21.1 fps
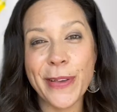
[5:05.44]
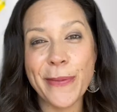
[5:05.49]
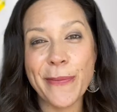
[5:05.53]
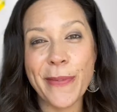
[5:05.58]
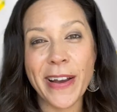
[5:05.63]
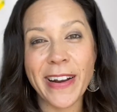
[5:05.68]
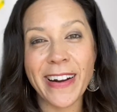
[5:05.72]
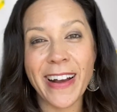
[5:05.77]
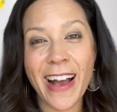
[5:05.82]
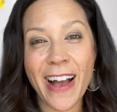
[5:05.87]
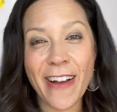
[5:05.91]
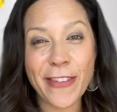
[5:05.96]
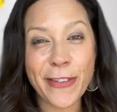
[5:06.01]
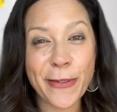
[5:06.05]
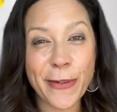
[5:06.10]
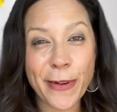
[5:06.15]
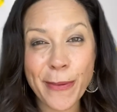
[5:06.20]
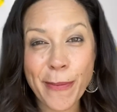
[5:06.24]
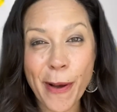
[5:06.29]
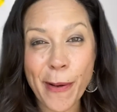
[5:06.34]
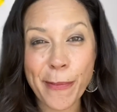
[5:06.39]
might not have to
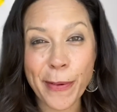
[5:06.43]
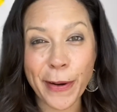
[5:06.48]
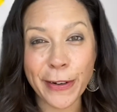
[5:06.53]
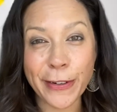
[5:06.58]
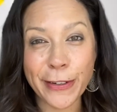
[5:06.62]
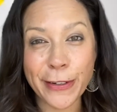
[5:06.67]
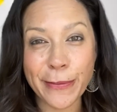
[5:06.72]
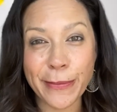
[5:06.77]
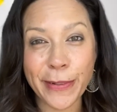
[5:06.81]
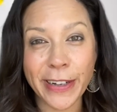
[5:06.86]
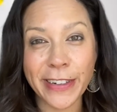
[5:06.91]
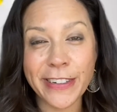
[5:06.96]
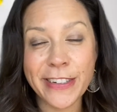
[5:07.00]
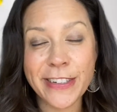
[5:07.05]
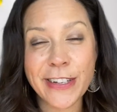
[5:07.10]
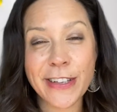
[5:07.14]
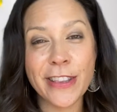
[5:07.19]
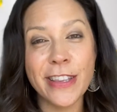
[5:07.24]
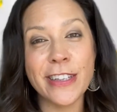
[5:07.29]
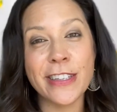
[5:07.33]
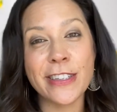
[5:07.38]
worry about BART too much.
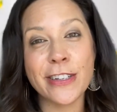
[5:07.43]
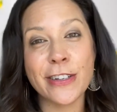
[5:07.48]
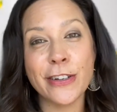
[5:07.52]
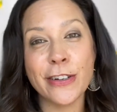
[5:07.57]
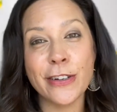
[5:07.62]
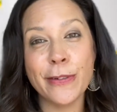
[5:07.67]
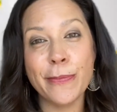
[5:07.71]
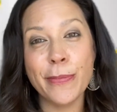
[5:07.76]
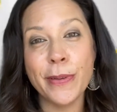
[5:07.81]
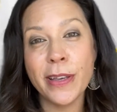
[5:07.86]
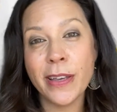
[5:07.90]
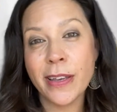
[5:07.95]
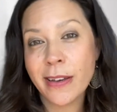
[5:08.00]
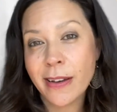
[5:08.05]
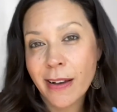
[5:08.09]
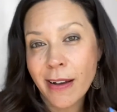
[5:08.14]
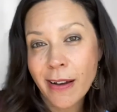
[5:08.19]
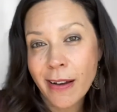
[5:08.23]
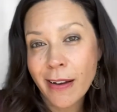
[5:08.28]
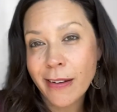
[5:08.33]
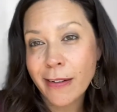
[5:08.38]
So this could be a
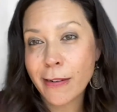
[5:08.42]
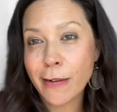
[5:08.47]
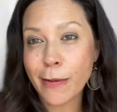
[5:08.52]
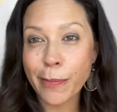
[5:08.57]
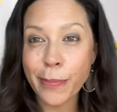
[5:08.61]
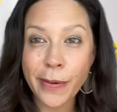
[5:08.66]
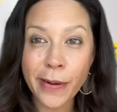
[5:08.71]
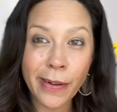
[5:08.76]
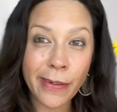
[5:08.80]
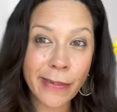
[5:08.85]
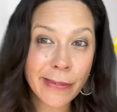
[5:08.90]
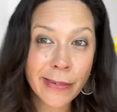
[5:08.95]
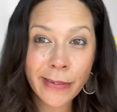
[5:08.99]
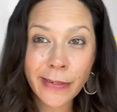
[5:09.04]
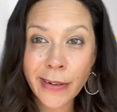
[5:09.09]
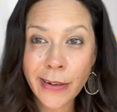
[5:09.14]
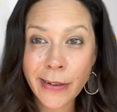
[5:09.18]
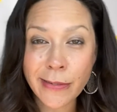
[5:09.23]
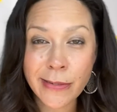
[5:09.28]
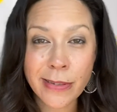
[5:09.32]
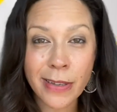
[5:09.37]
con or a pro, who
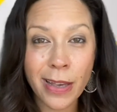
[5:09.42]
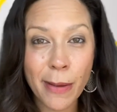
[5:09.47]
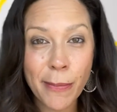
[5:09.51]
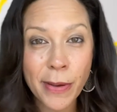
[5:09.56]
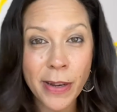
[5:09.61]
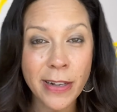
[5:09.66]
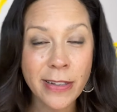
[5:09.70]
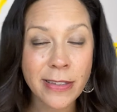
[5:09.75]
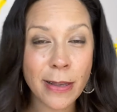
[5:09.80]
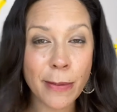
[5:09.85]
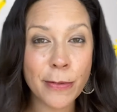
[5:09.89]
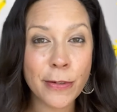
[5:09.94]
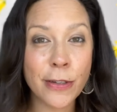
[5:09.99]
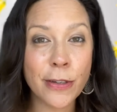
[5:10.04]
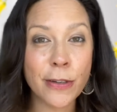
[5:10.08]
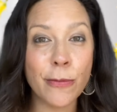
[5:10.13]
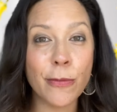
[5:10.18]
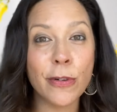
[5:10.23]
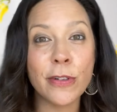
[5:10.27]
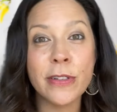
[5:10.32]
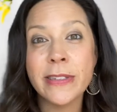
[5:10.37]
knows? I mean, it's up to
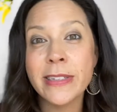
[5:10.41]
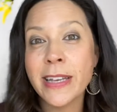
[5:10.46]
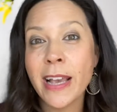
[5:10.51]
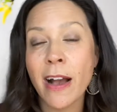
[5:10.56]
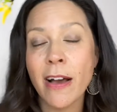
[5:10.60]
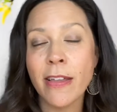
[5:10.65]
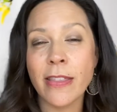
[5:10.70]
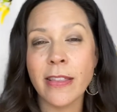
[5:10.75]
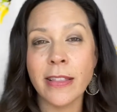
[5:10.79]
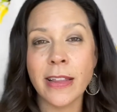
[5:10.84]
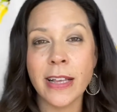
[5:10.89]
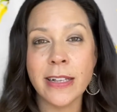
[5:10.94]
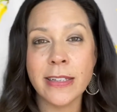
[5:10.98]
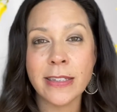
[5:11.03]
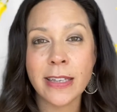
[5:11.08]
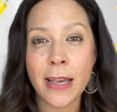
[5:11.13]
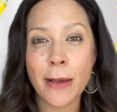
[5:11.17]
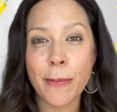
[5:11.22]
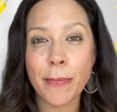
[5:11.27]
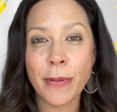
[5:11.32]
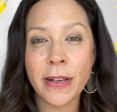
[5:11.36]
you. We'll see how the
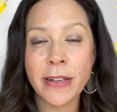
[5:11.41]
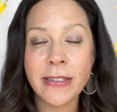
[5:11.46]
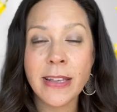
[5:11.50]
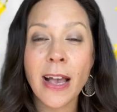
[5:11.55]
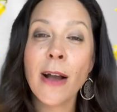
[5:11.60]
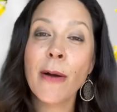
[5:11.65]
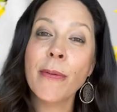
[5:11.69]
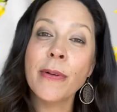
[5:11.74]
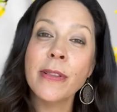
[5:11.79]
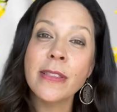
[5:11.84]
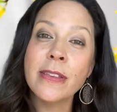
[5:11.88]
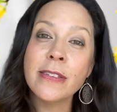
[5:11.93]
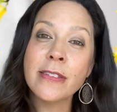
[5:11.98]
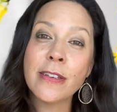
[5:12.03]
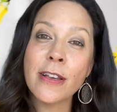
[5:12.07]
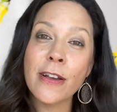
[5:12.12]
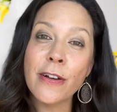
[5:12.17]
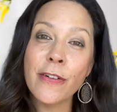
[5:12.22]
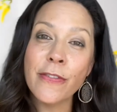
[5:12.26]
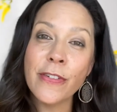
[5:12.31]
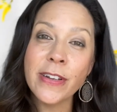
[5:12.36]
landscape plays out with this
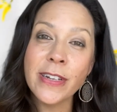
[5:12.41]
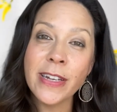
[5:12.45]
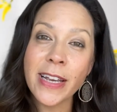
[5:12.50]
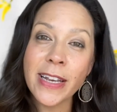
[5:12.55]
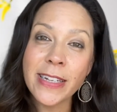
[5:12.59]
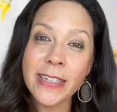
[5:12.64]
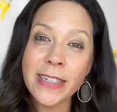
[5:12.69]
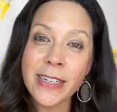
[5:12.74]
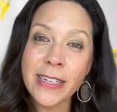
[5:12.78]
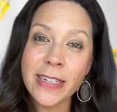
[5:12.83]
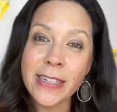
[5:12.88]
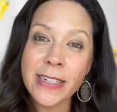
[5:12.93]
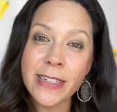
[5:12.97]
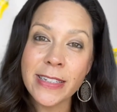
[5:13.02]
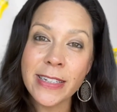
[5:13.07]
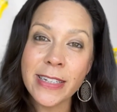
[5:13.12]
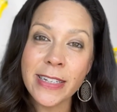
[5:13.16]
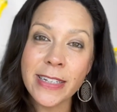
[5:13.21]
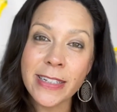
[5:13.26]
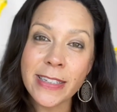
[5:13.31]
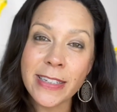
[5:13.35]
COVID-19
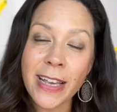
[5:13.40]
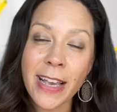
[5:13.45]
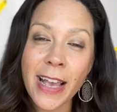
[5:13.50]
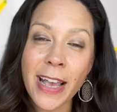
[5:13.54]
disease